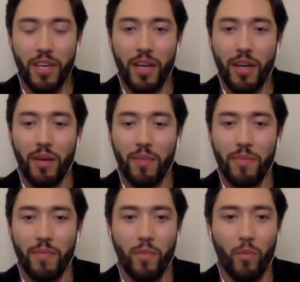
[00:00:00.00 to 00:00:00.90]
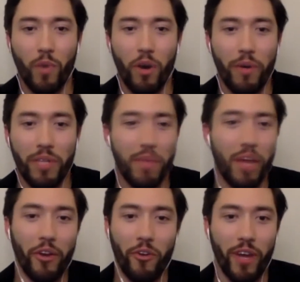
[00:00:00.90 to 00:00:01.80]
We're always
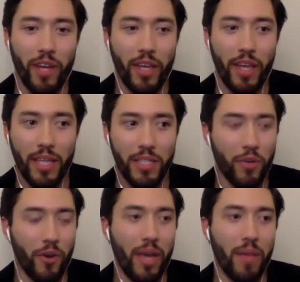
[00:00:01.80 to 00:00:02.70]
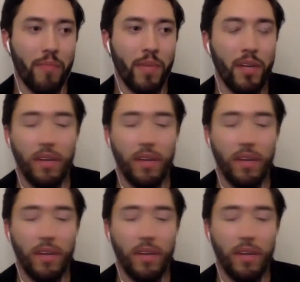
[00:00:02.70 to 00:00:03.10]
monitoring Instagram.